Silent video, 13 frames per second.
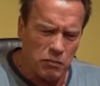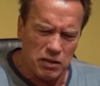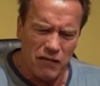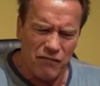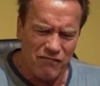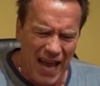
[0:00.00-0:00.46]
It
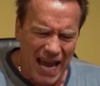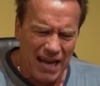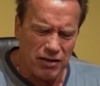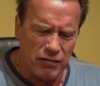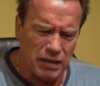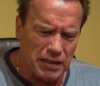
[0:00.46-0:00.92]
was a
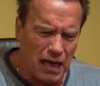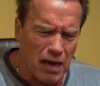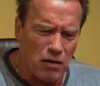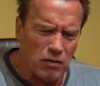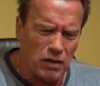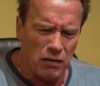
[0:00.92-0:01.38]
factory
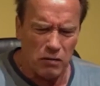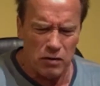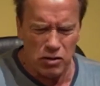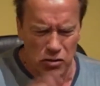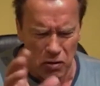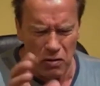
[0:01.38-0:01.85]
town. It
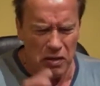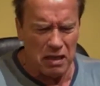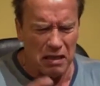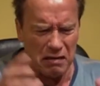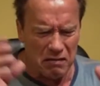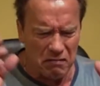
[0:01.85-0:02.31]
was
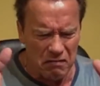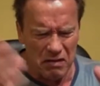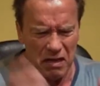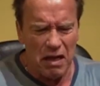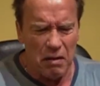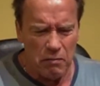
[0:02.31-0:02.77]
dirty and